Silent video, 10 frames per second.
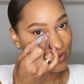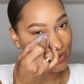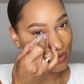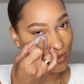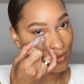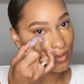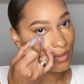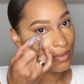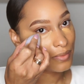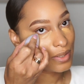So
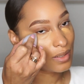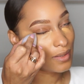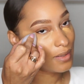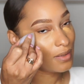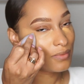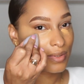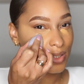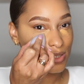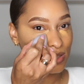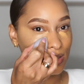we love
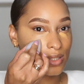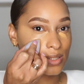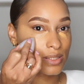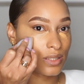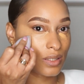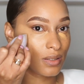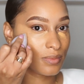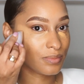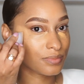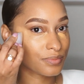when it's
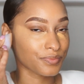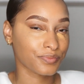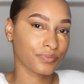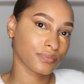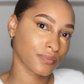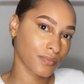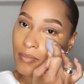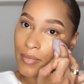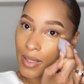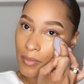easy. I
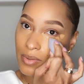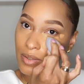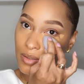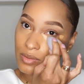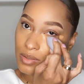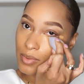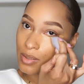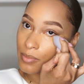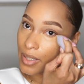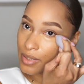may put a little
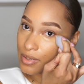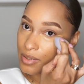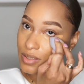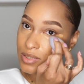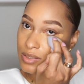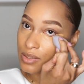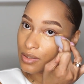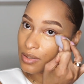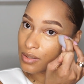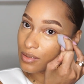bit of brightener
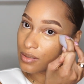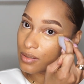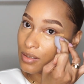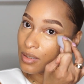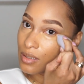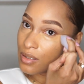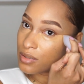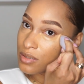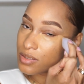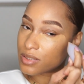concealer
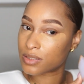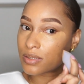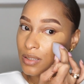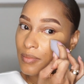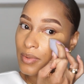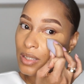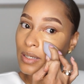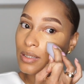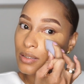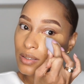just to give me
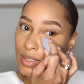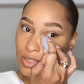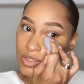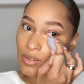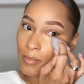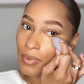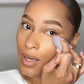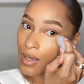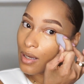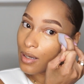like a little extra
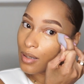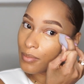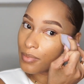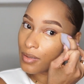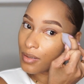pop.